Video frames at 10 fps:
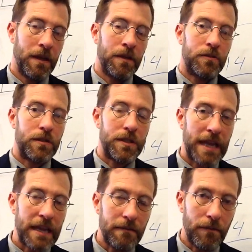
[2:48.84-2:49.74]
So
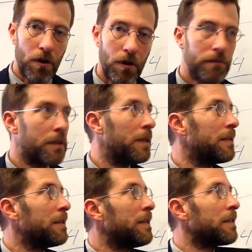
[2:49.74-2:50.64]
stay involved.
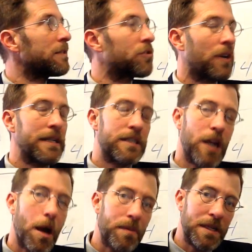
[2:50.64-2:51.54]
Let's try and
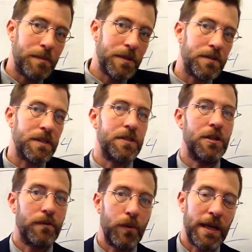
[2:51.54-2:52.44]
stop these bills this
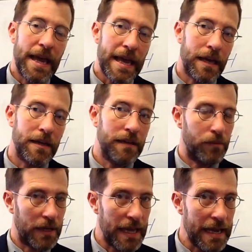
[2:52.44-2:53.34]
year if we can. If
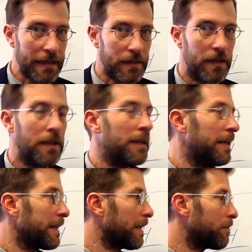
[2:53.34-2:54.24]
we can't,
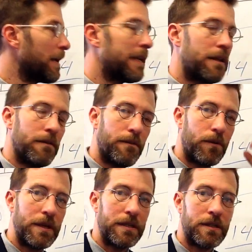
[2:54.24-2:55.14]
get ready for
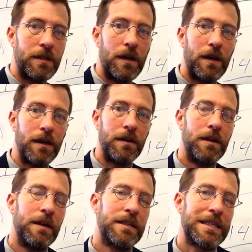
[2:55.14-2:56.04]
this
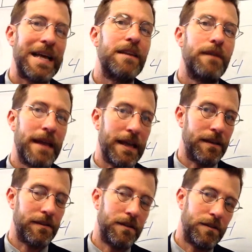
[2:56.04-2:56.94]
sleight of
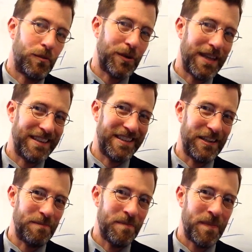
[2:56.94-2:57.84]
hand in
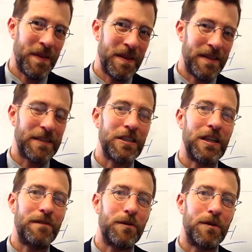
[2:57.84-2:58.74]
2018. Thanks a
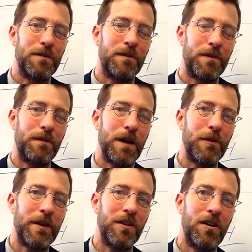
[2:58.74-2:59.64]
lot for
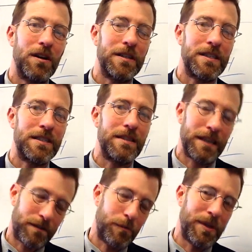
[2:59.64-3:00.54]
following along, and
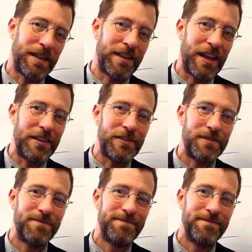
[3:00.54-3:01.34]
thanks for being engaged.